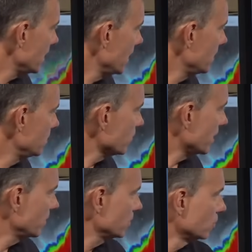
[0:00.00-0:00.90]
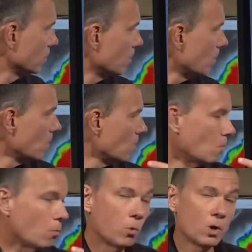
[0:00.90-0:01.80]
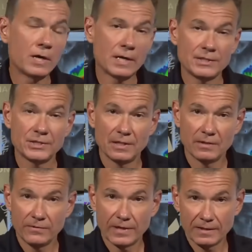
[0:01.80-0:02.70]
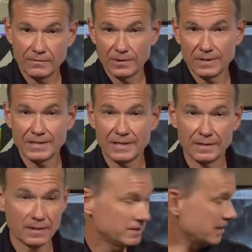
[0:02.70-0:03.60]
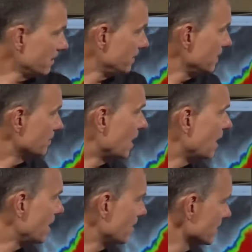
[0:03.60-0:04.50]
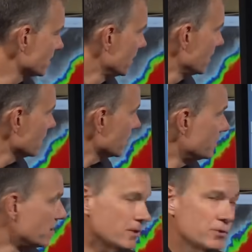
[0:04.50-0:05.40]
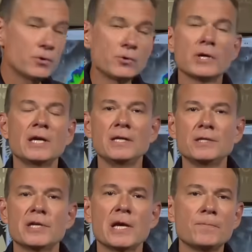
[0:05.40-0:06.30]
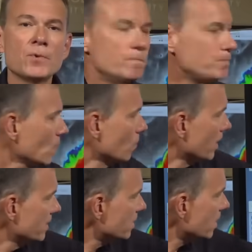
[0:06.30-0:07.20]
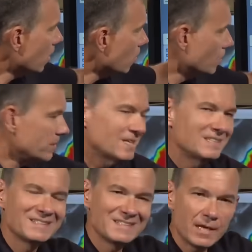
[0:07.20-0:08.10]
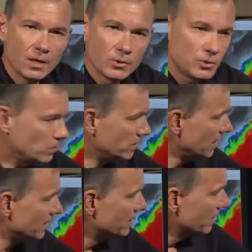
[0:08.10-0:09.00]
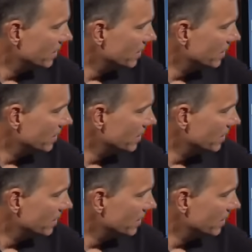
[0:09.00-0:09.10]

and tropical storm watch in effect for the uh, southeast Bahamas. Another great example of why the cone doesn't tell you this.